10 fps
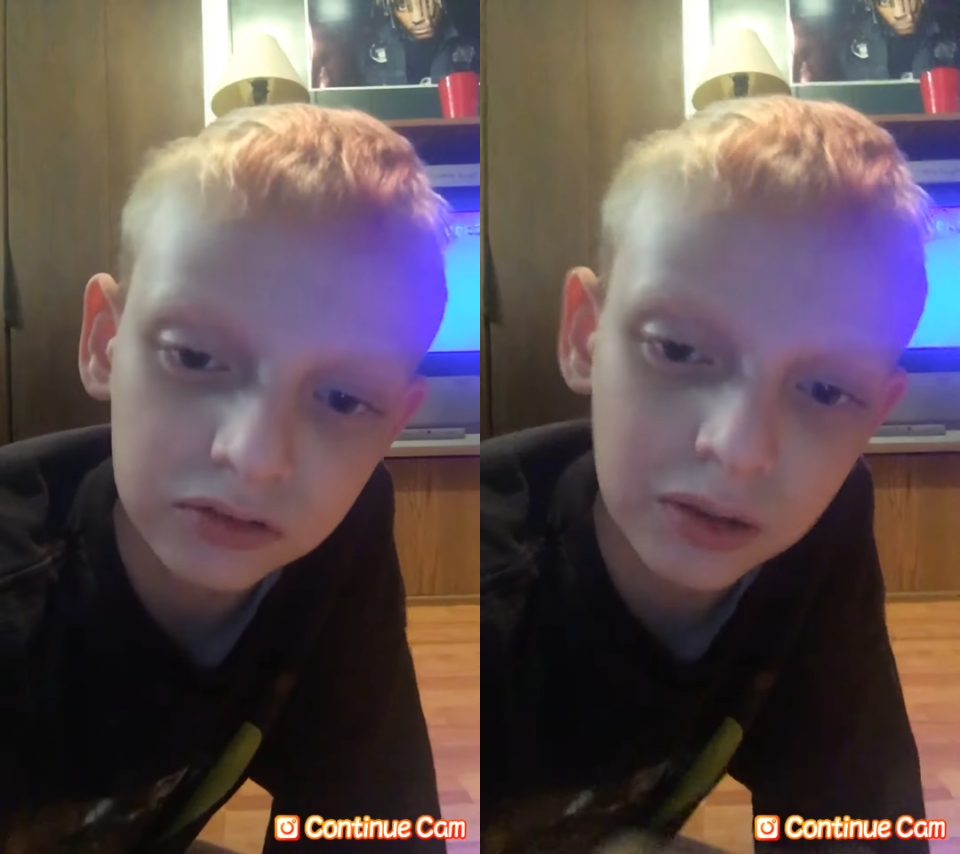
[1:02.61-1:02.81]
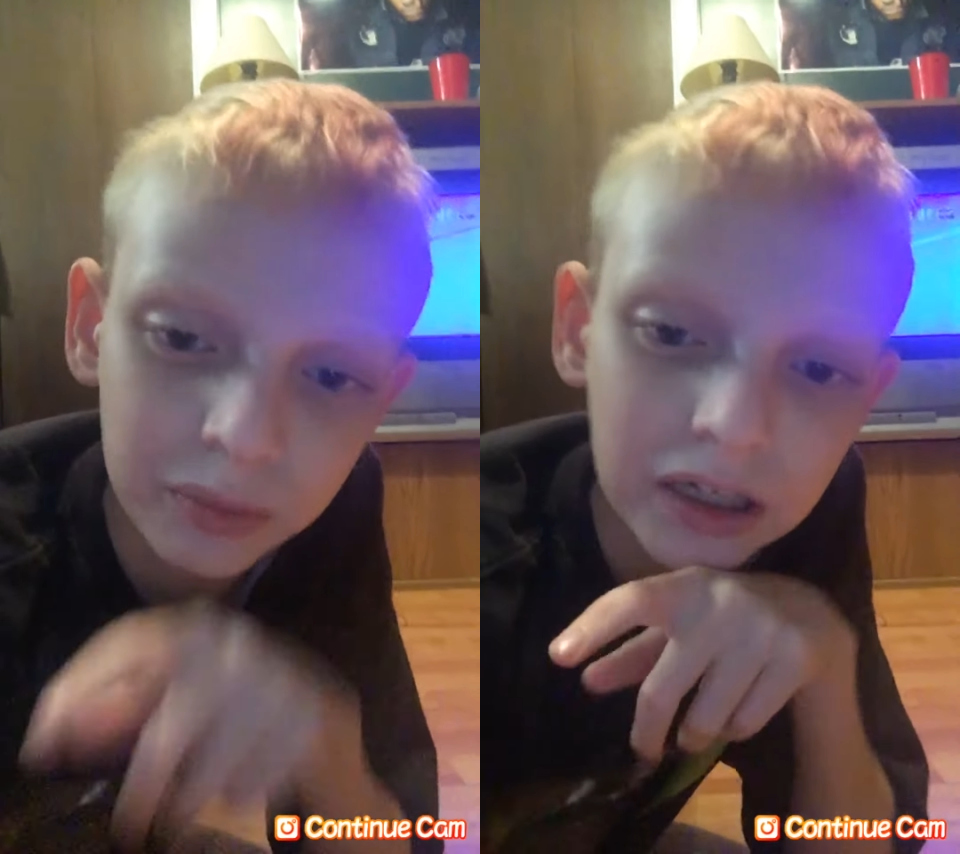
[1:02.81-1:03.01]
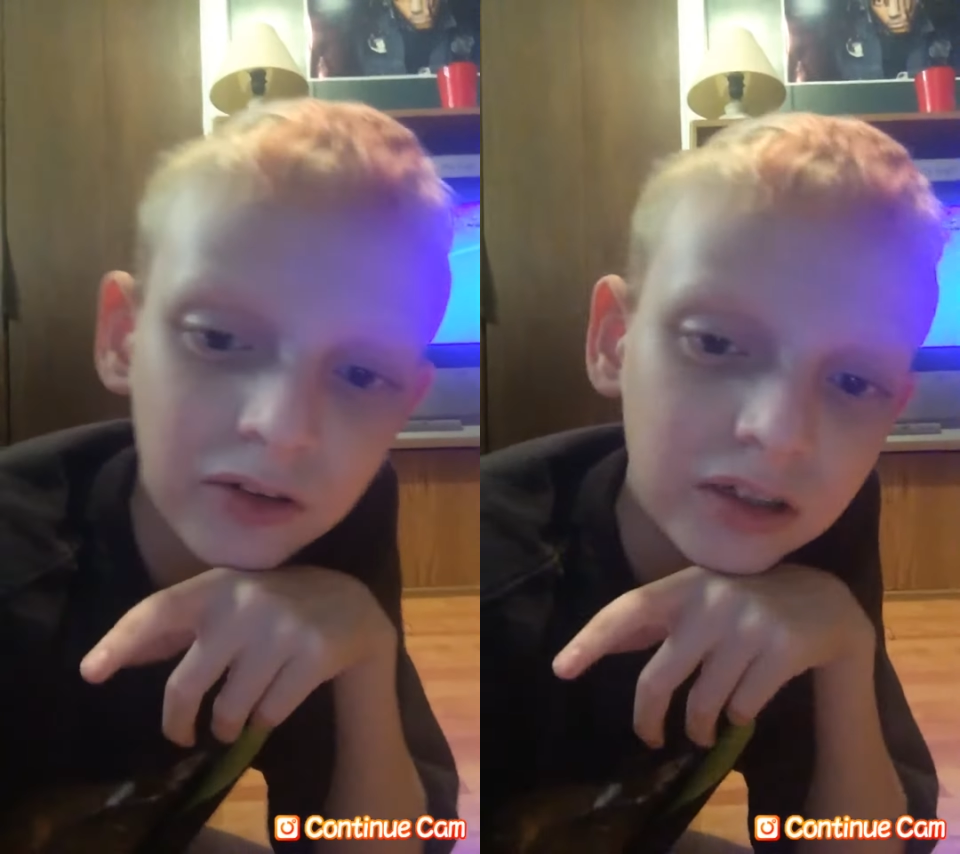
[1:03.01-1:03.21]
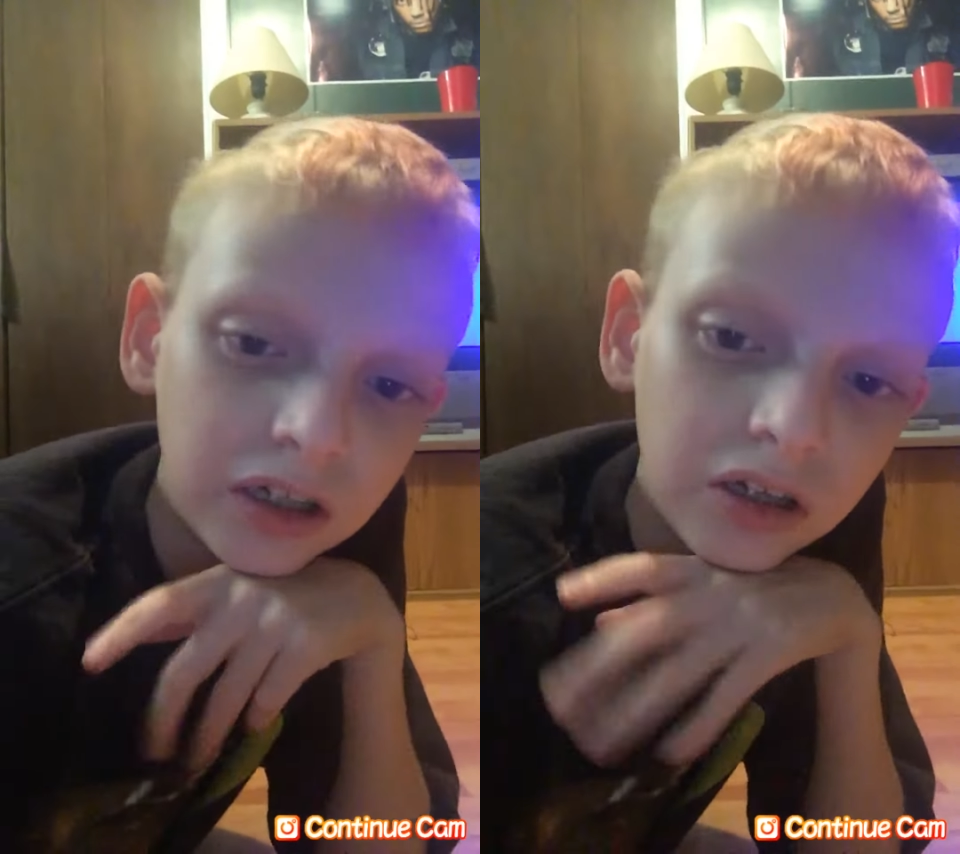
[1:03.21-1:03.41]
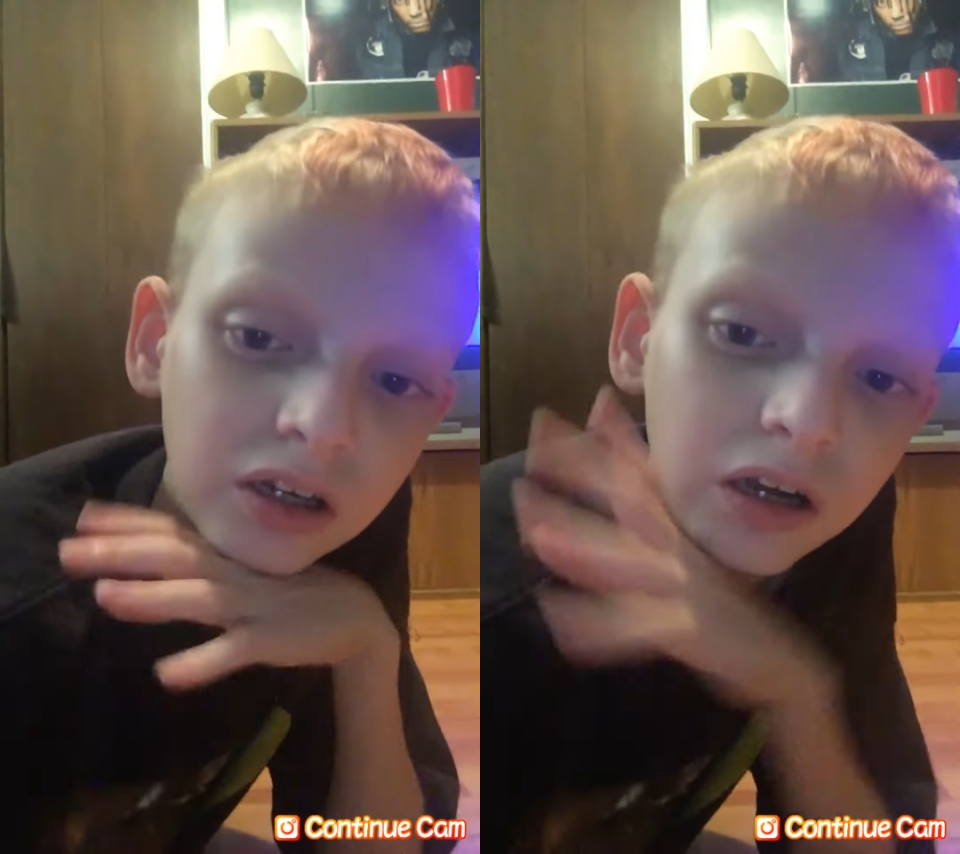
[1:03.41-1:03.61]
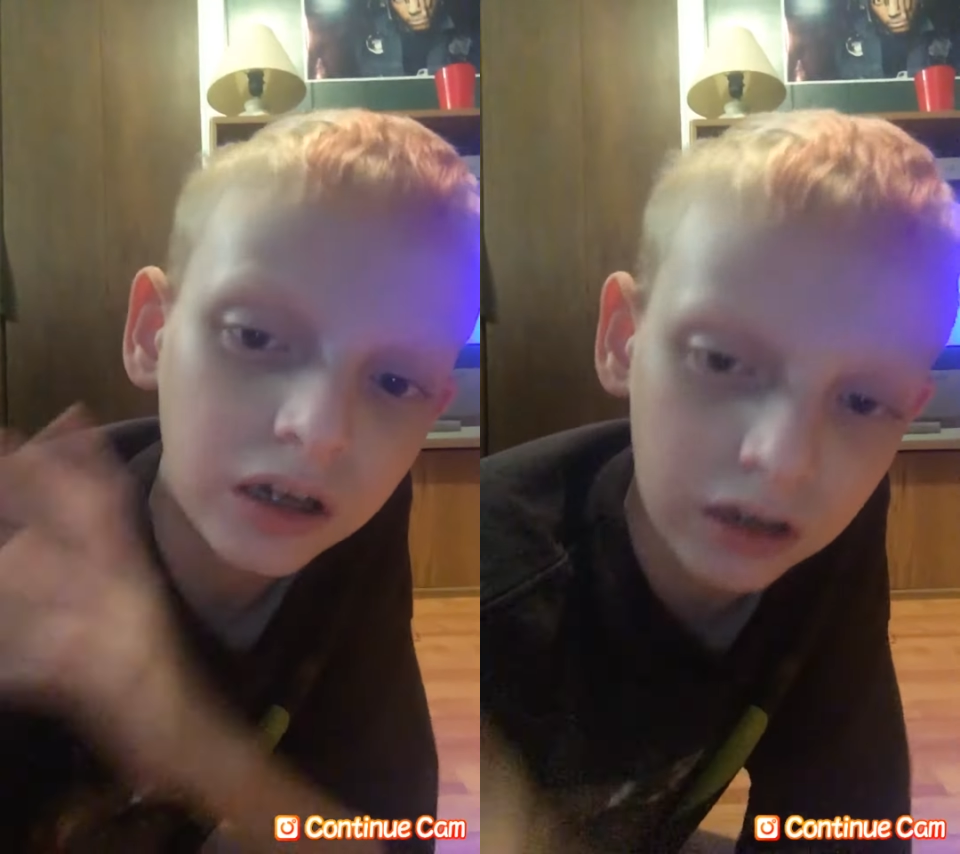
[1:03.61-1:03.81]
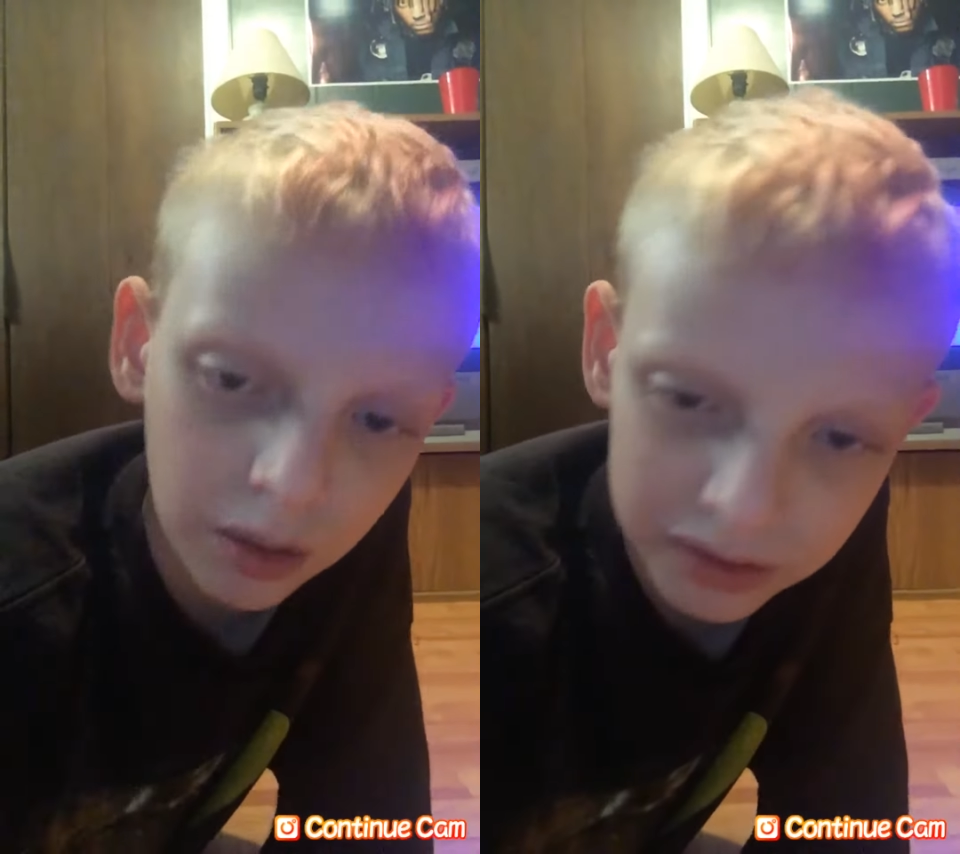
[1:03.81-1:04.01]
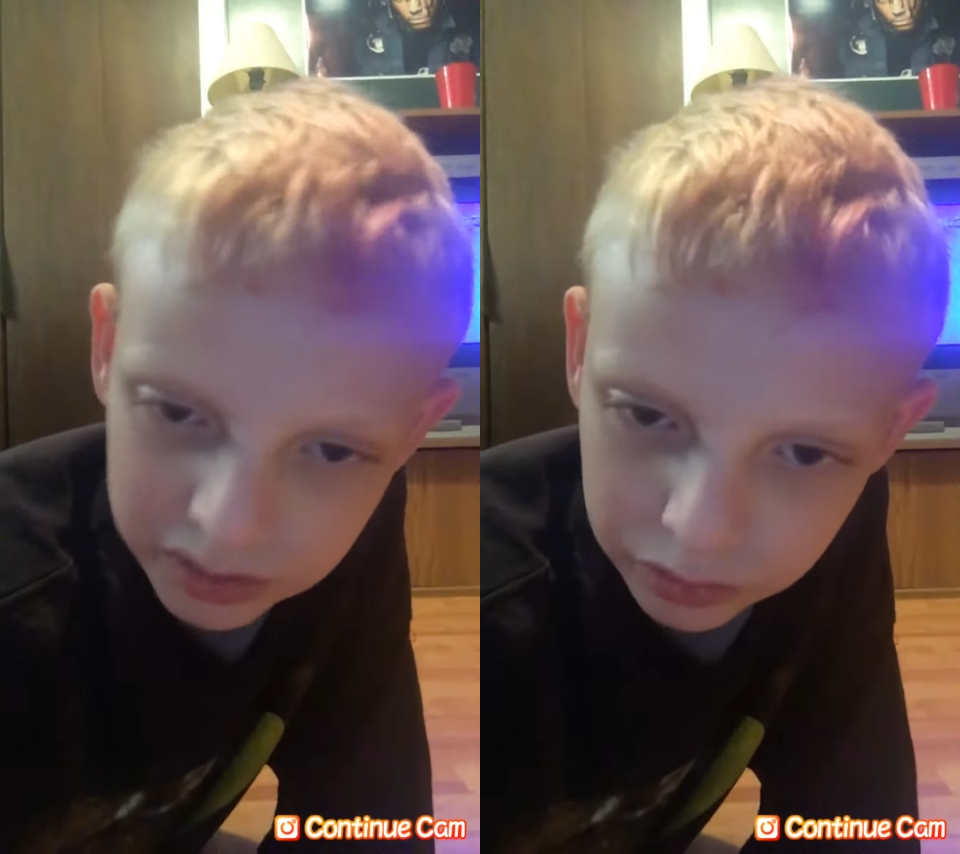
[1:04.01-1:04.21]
Let me know in the comments